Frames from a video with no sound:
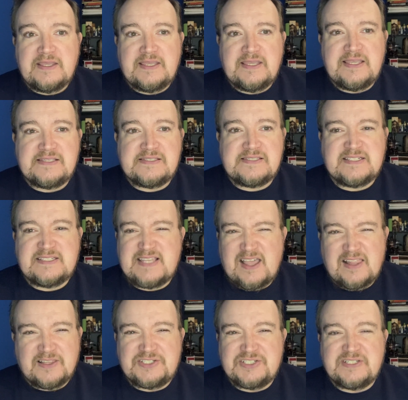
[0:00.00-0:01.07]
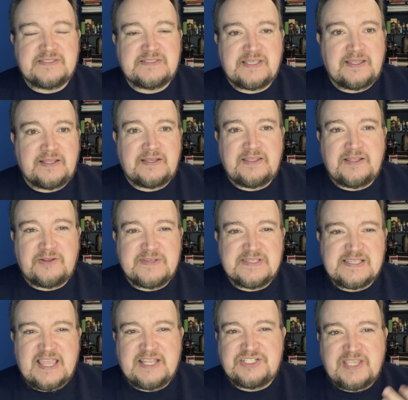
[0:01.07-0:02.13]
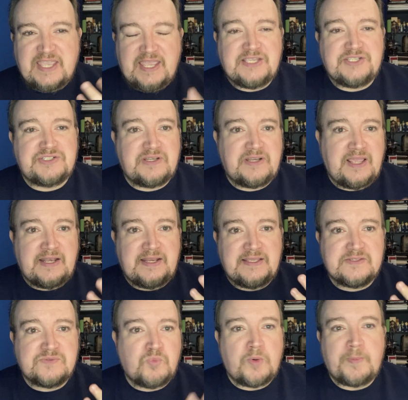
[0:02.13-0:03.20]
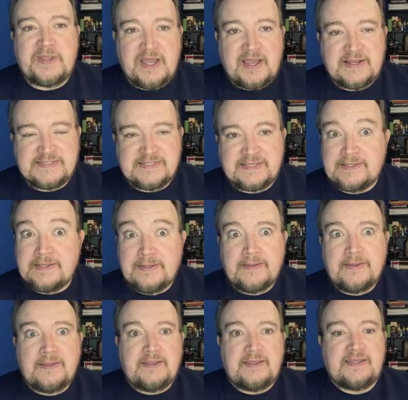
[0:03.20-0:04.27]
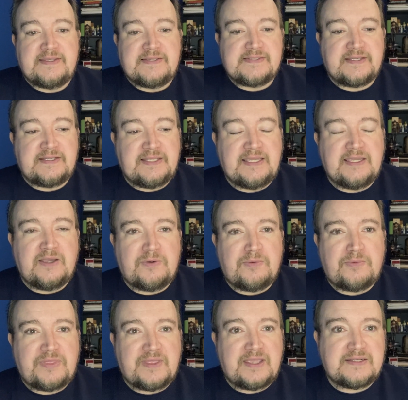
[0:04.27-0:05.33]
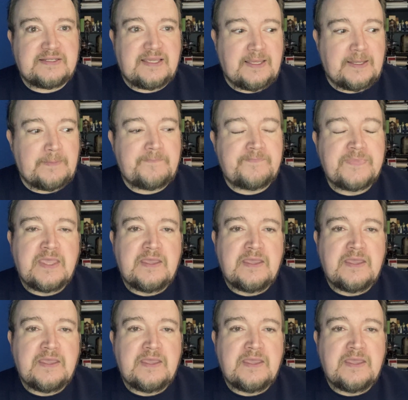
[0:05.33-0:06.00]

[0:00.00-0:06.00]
his intelligence and his education, and his womanizing is an ego thing to him.